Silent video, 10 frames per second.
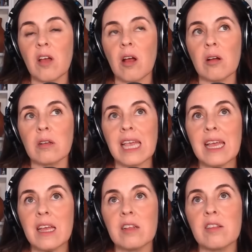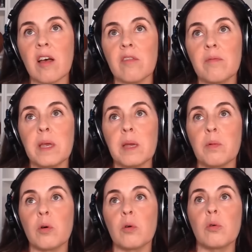are kids of
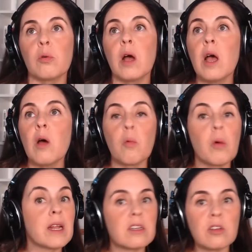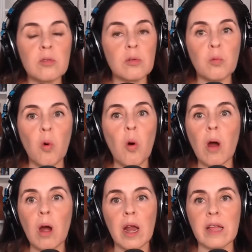people who went to
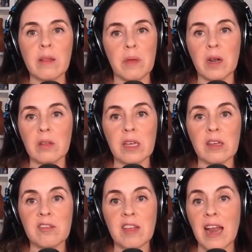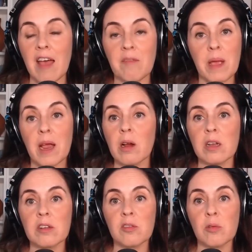war in the Middle East and have
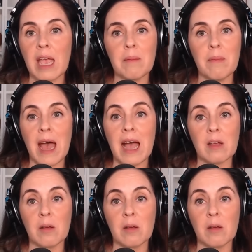parents who came back